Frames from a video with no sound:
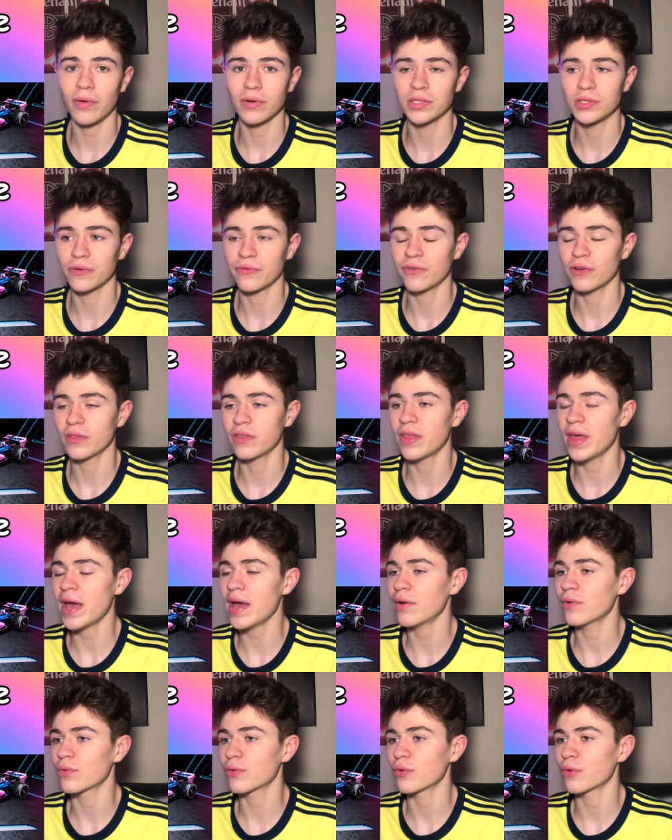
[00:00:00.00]
So for
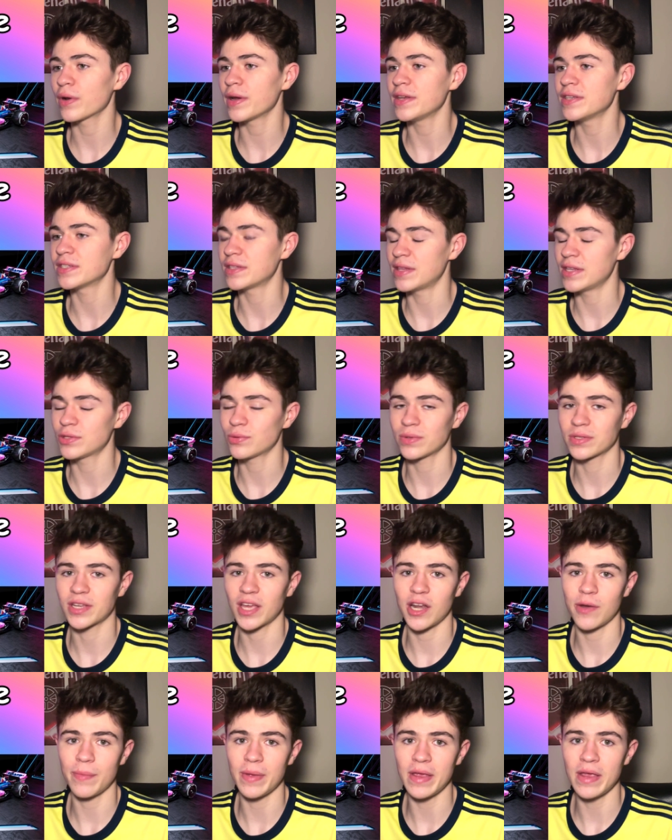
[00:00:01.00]
that reason, this one's going
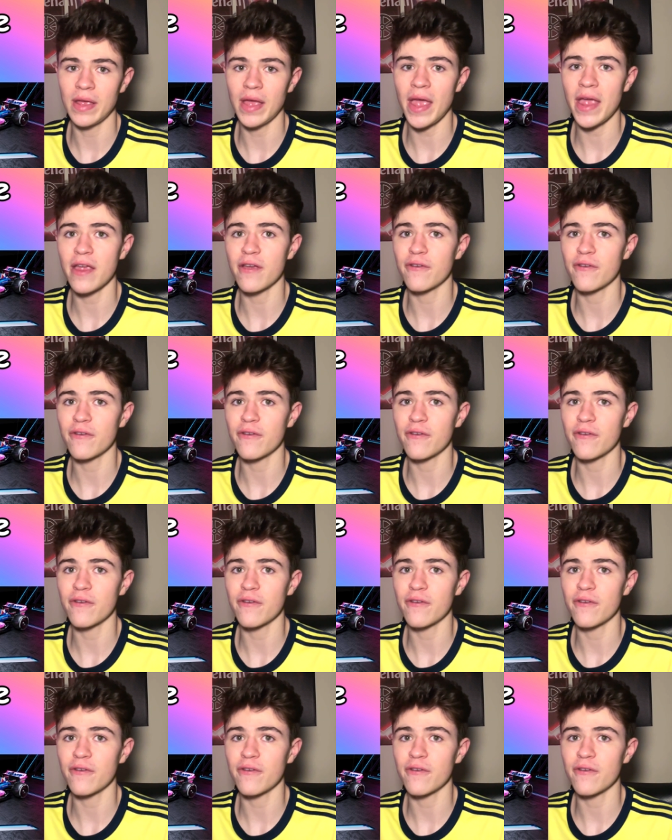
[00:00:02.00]
to be a